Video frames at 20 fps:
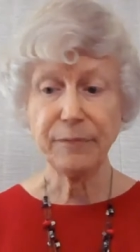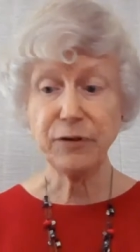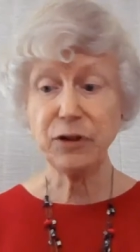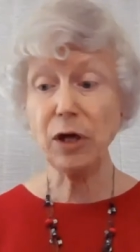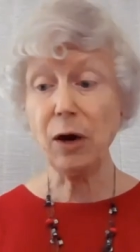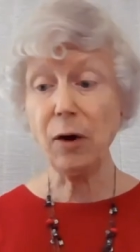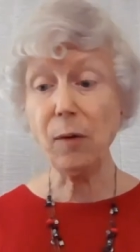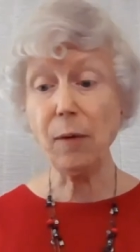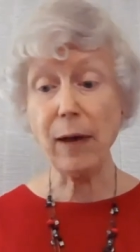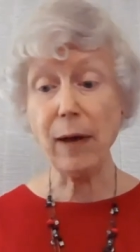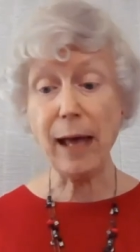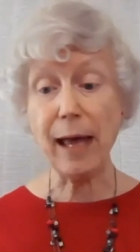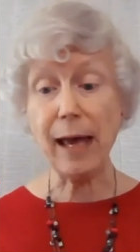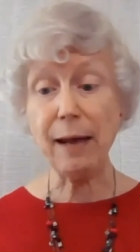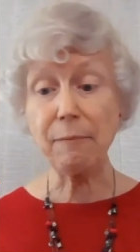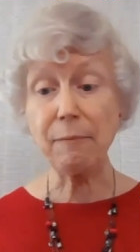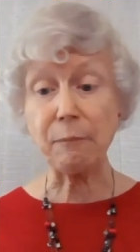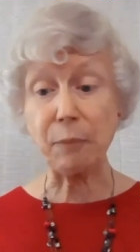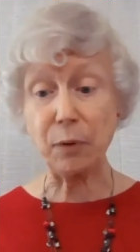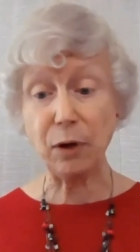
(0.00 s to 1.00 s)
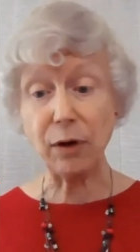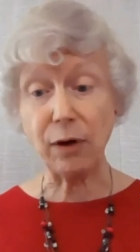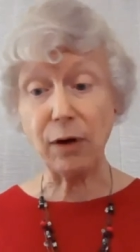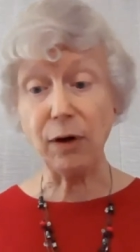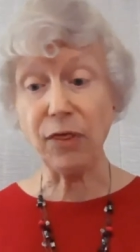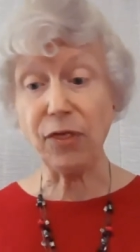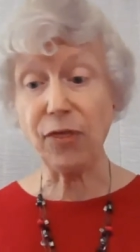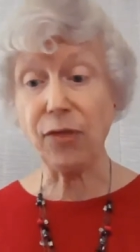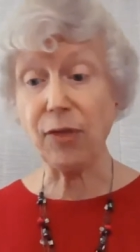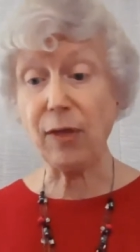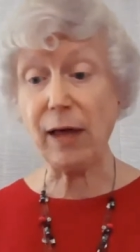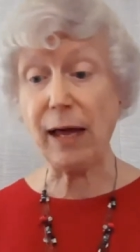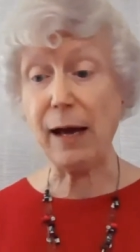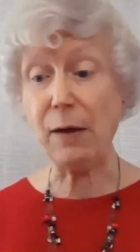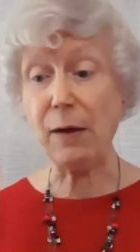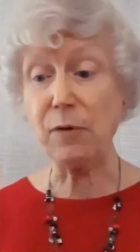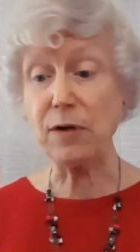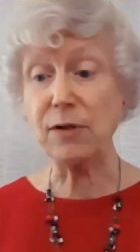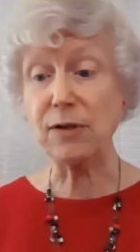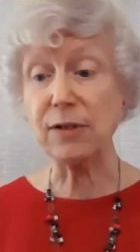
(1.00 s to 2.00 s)
So at birth,
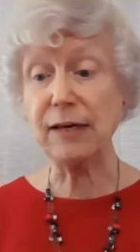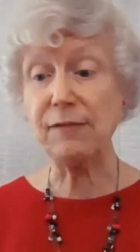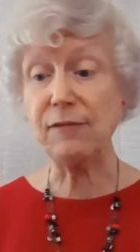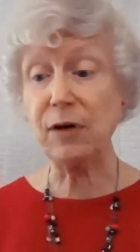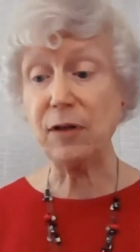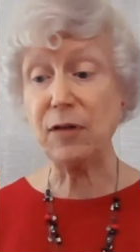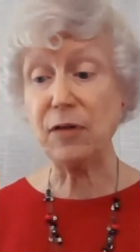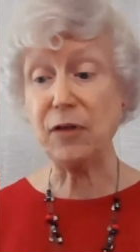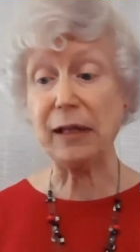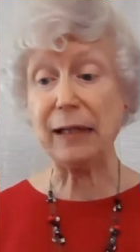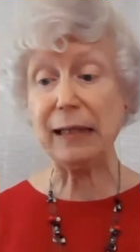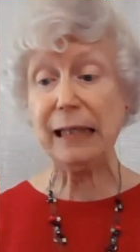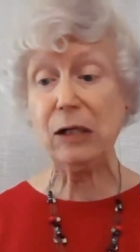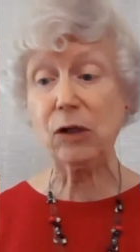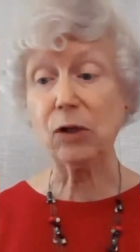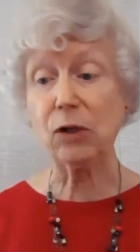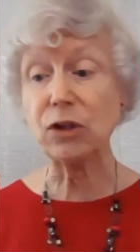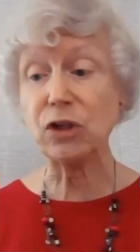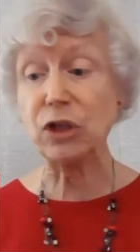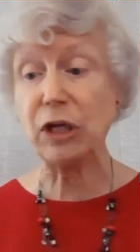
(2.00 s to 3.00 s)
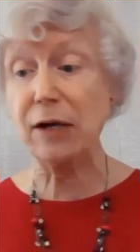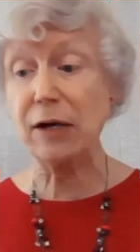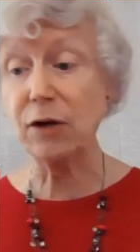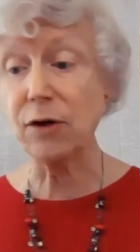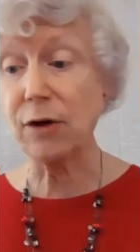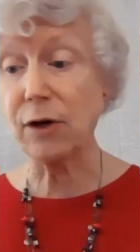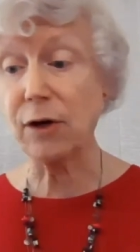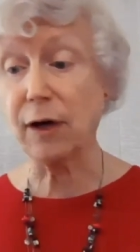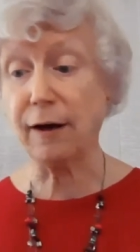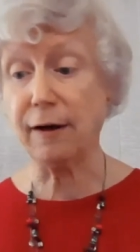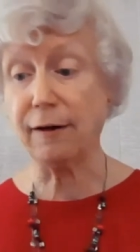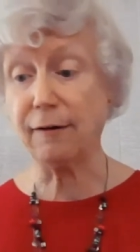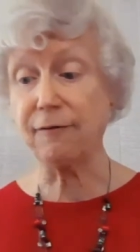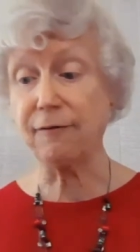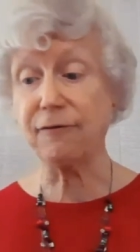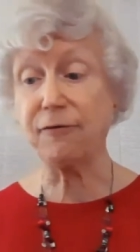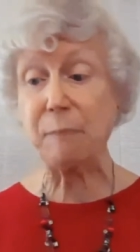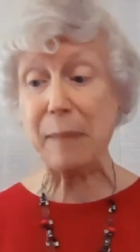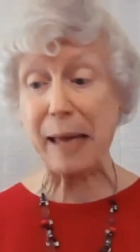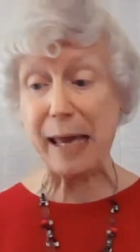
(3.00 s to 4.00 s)
I was given the legal gender
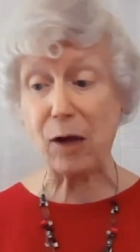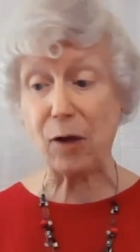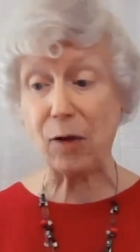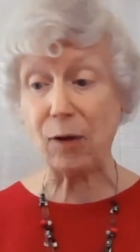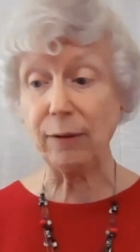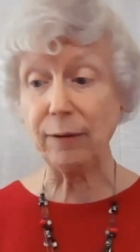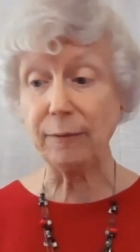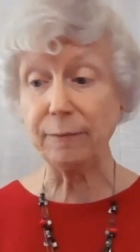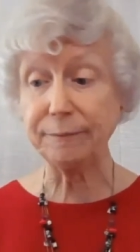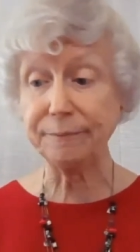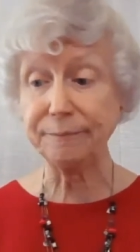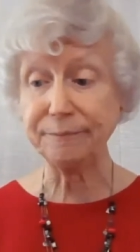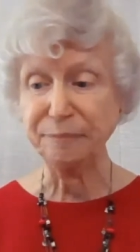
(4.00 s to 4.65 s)
of male